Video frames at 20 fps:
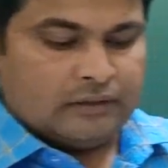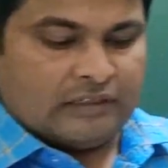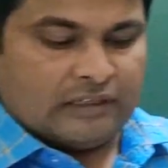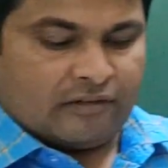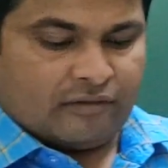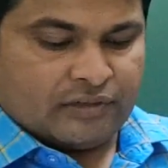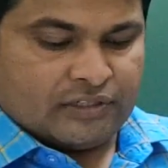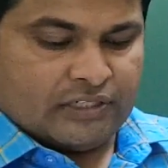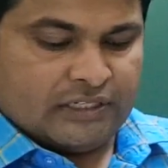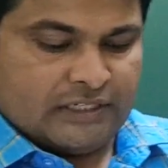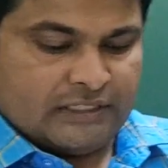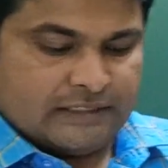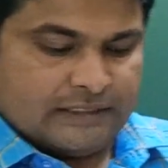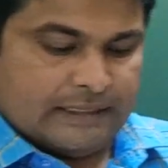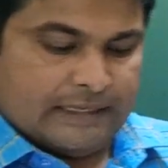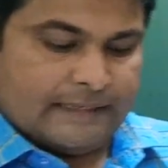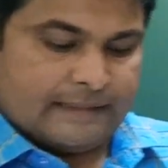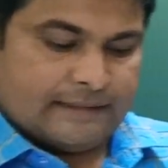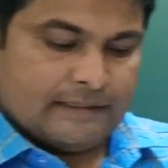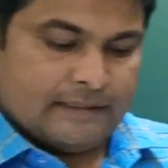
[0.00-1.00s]
The question is
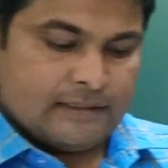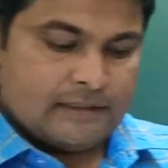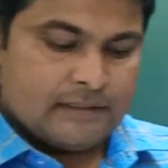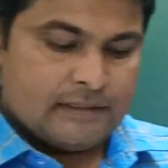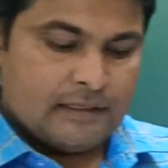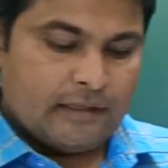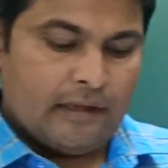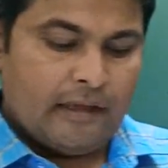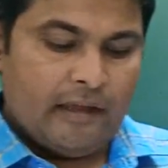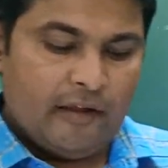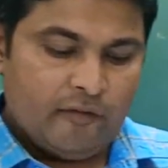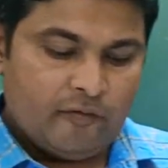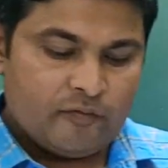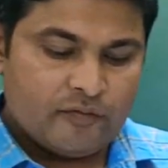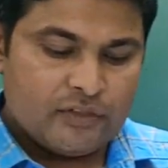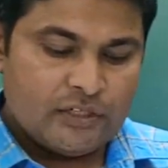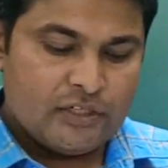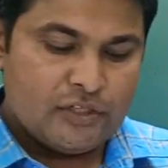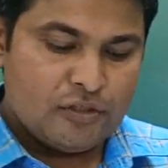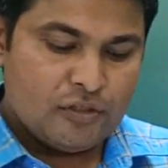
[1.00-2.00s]
like this: if
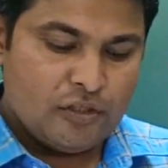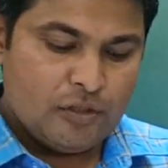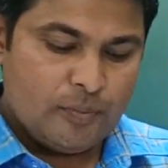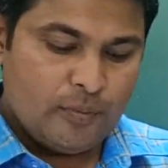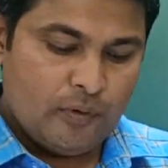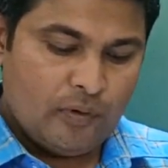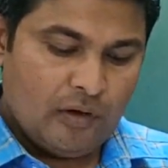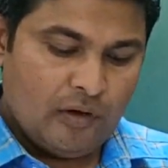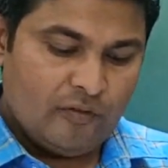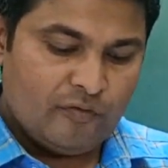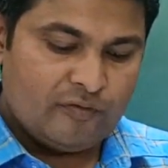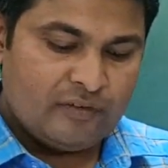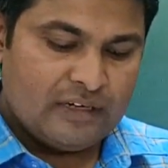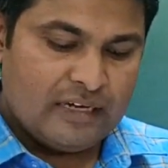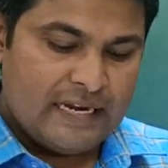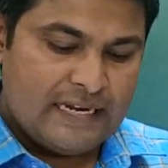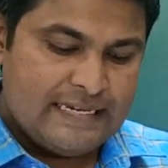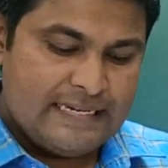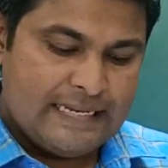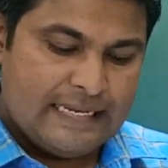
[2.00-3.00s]
10 to the power of
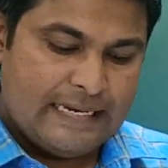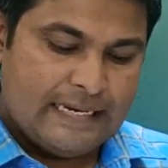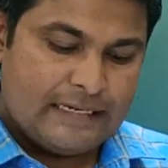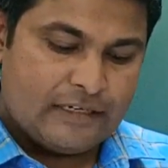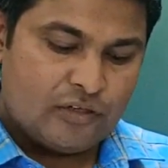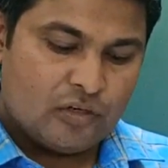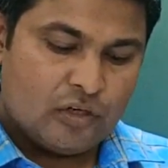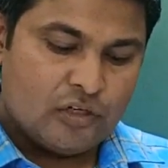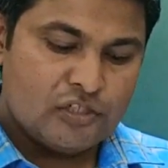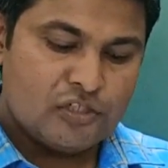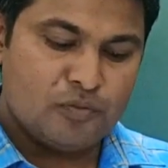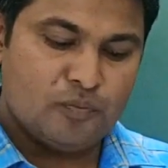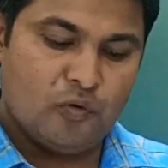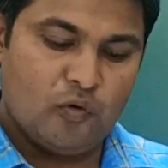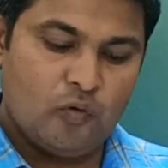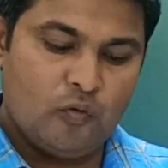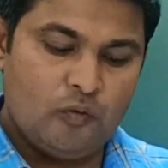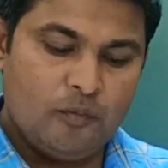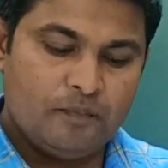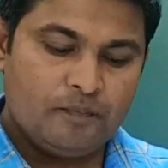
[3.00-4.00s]
9 electrons
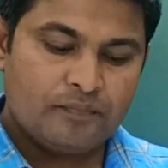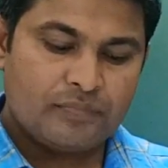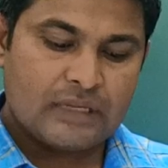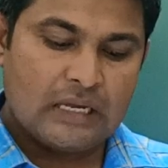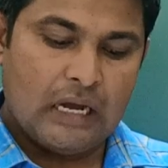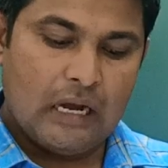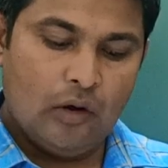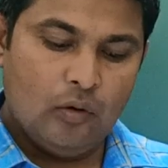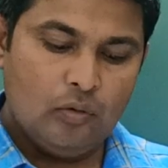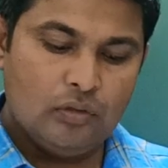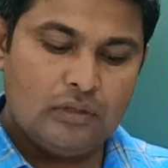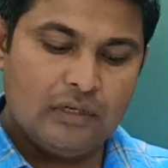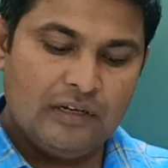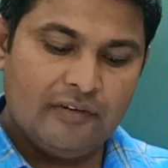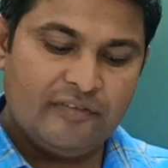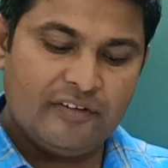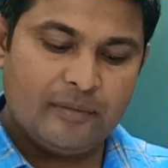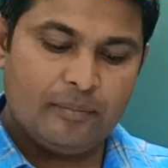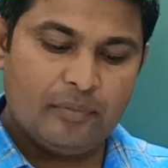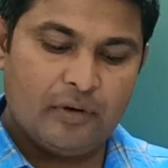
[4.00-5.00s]
move out of
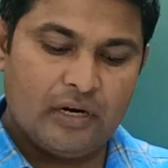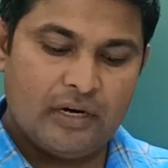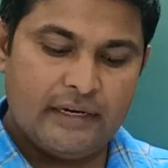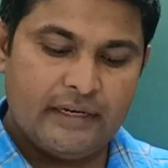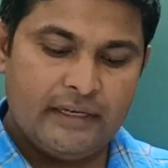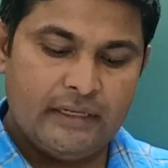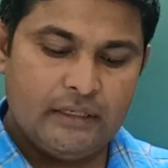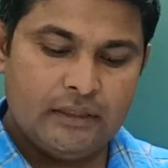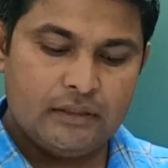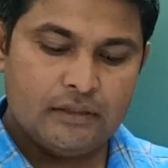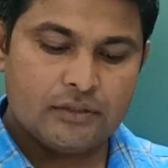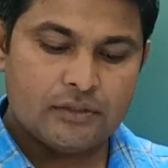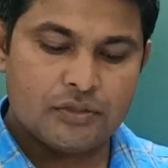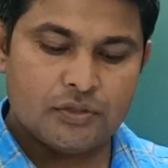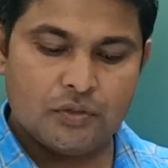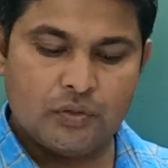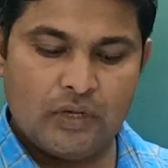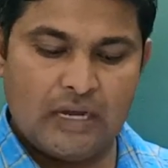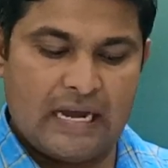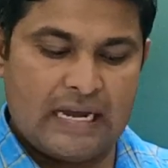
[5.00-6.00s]
a body
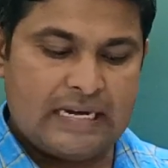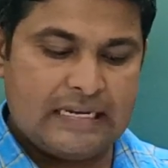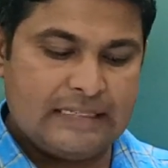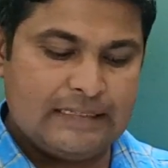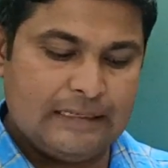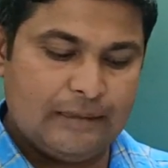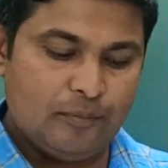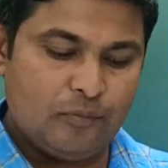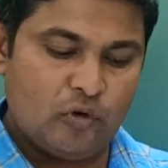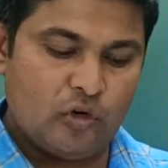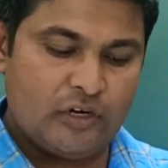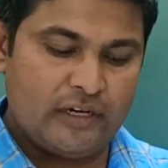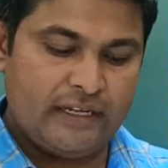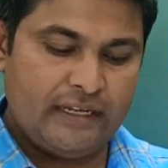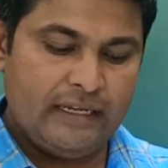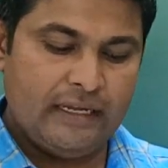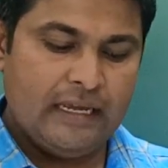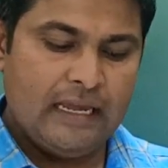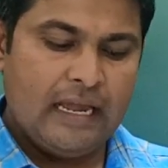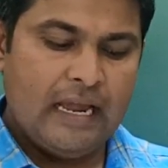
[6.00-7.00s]
to another
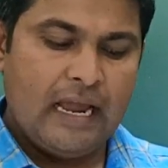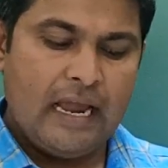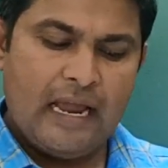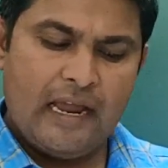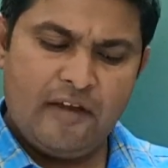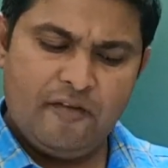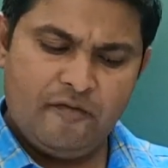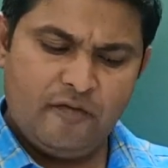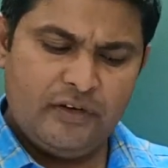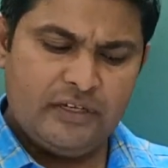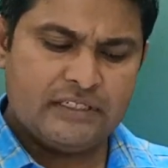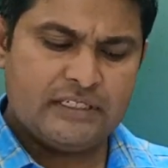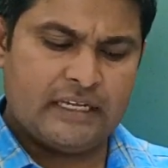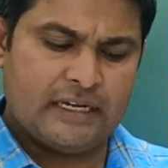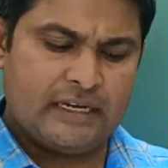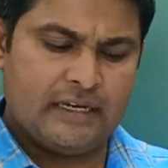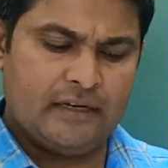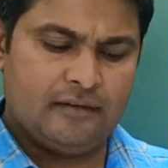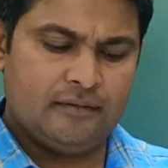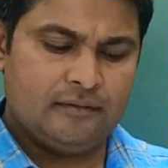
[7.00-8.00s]
body every
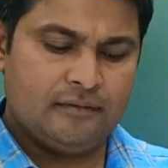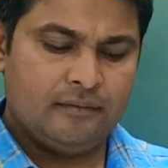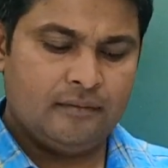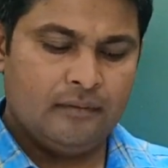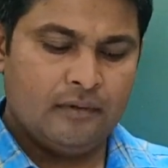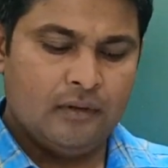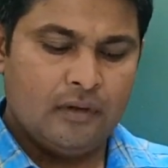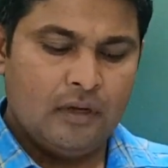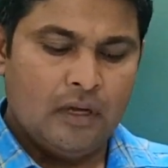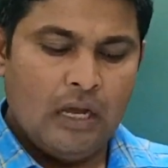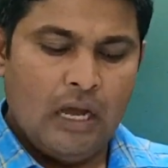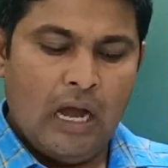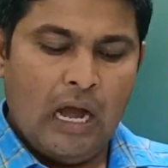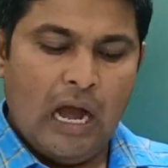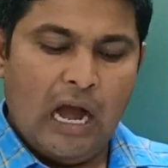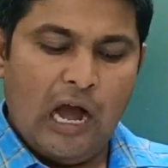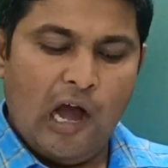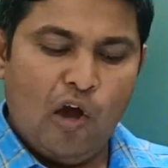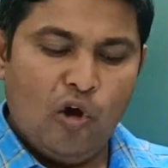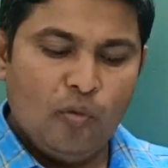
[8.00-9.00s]
second,
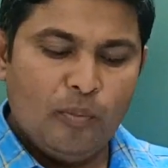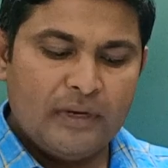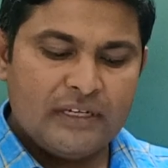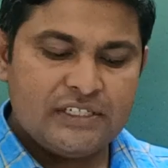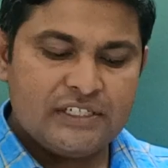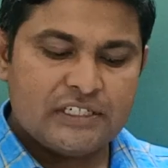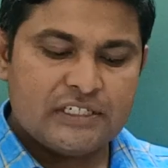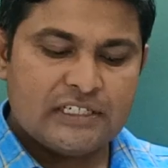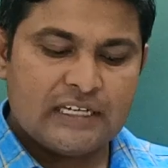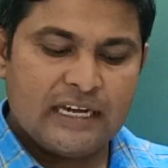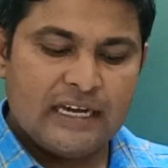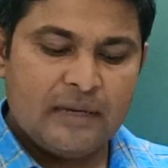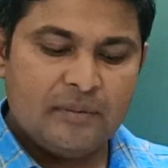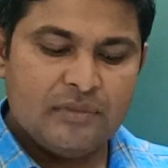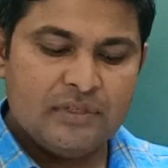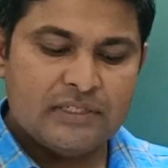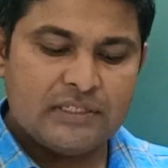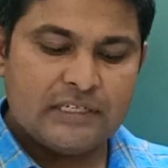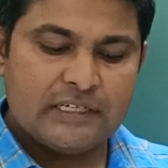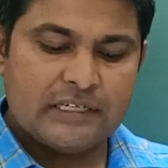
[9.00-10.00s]
how much time
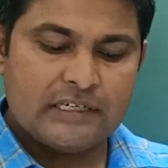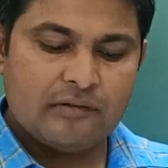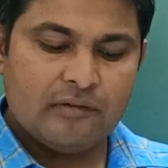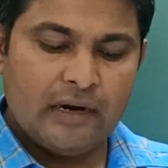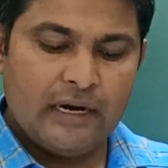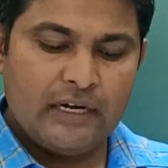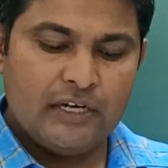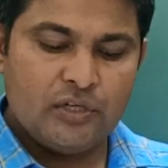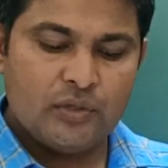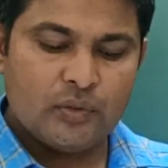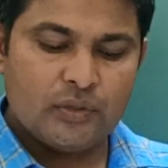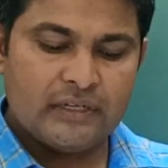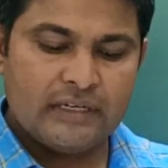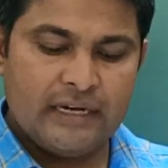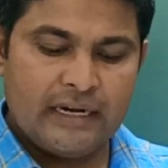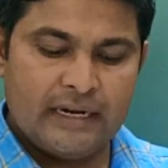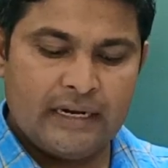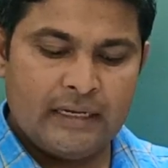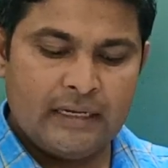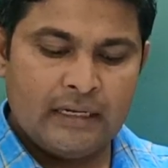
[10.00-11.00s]
is required to
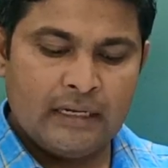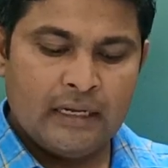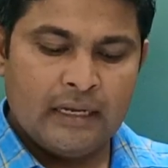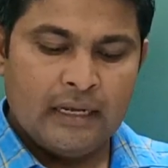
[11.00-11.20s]
get